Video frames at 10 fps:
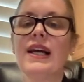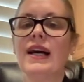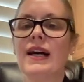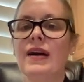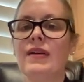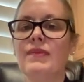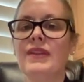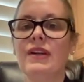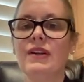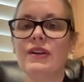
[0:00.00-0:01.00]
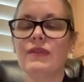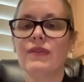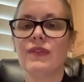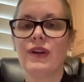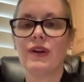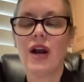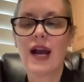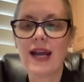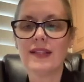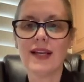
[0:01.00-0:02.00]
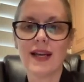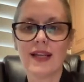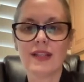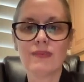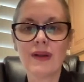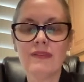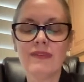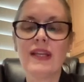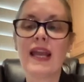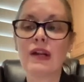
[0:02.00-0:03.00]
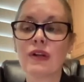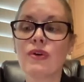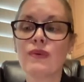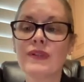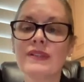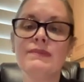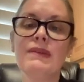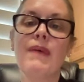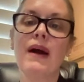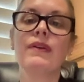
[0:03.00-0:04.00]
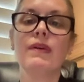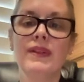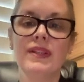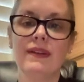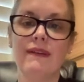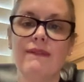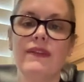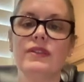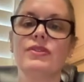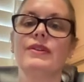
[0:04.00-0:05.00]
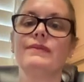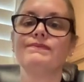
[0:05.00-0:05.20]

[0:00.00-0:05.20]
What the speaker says: that are highly, highly relevant and are going to be bound up in the definition.